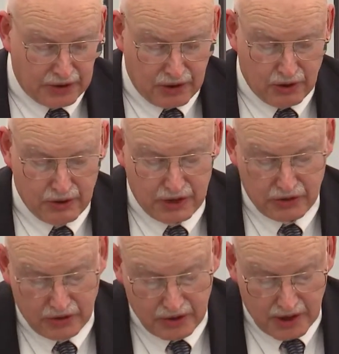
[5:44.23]
the
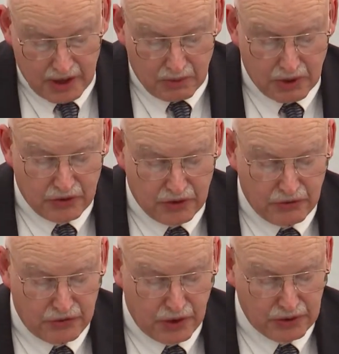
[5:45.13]
courage which
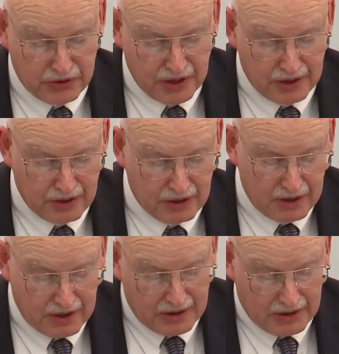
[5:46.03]
the folk singer,